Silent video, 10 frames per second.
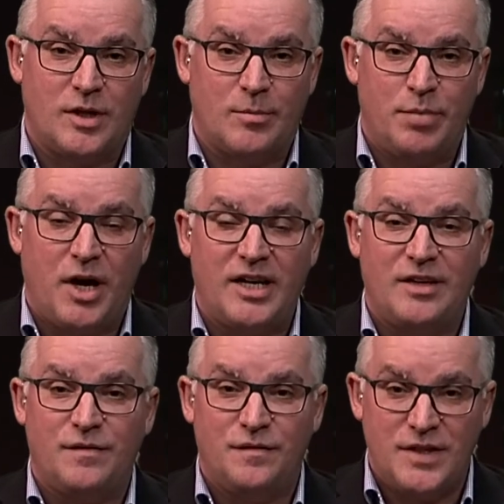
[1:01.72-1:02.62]
they're
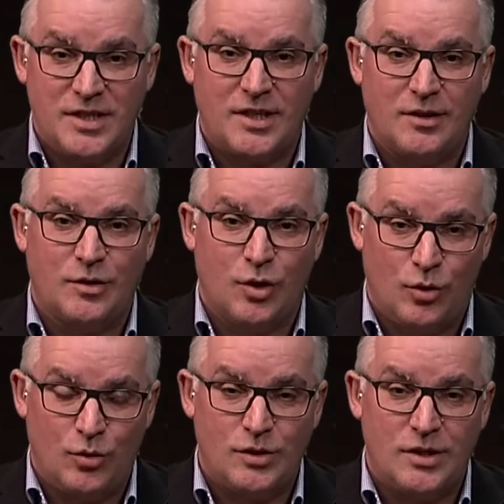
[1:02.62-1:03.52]
buying physical
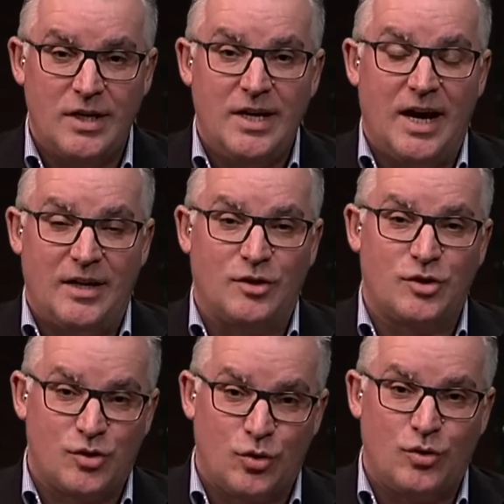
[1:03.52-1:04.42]
gold and they're
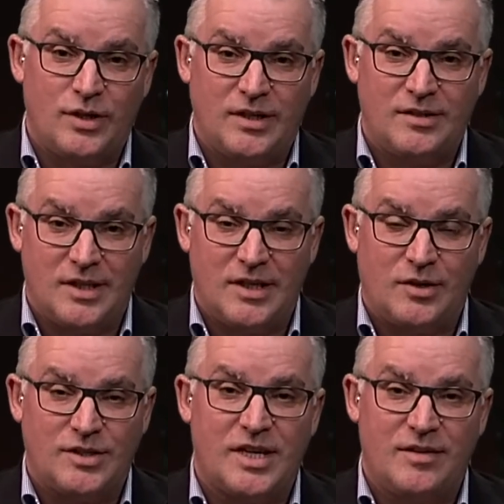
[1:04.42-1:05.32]
storing it in
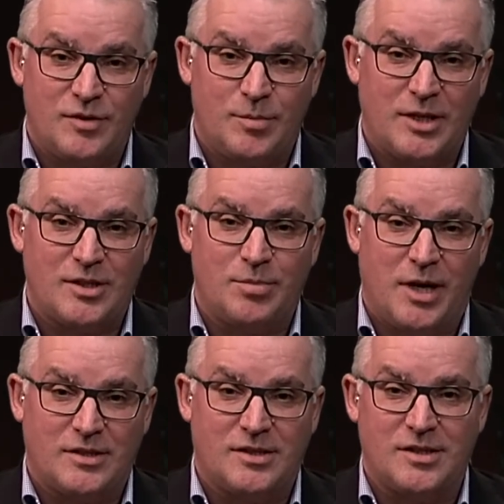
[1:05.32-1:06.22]
our safe deposit
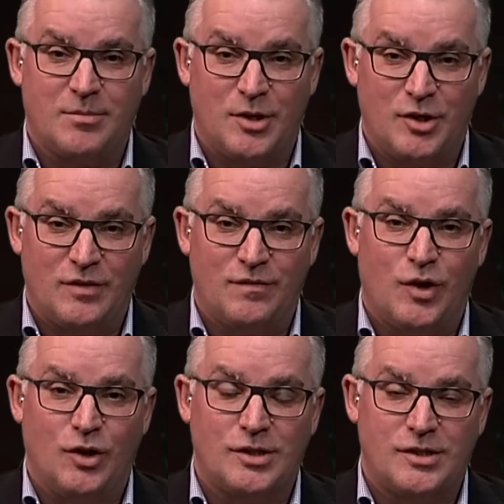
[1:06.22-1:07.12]
boxes at Merrion
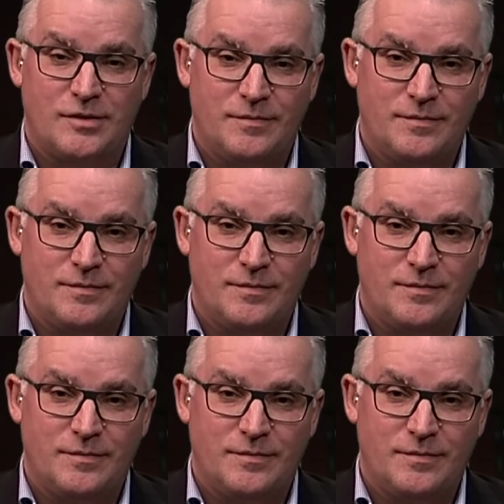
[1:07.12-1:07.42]
Vaults.